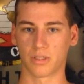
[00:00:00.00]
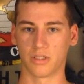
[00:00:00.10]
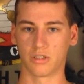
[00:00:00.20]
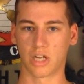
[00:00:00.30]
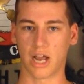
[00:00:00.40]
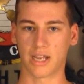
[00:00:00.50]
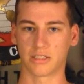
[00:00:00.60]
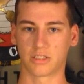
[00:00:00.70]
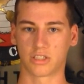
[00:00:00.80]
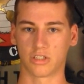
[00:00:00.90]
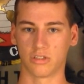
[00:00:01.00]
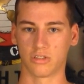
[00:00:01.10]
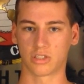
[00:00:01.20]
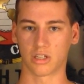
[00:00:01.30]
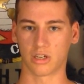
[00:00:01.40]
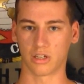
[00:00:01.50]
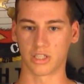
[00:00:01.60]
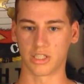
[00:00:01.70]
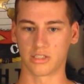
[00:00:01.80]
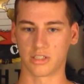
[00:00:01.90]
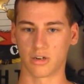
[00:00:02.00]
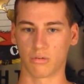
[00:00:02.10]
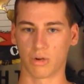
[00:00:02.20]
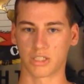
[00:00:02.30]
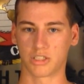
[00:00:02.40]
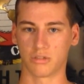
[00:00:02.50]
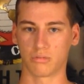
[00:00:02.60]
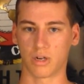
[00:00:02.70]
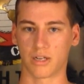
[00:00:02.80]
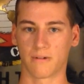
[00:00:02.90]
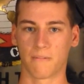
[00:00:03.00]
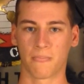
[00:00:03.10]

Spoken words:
you guys choose a little easier what you want.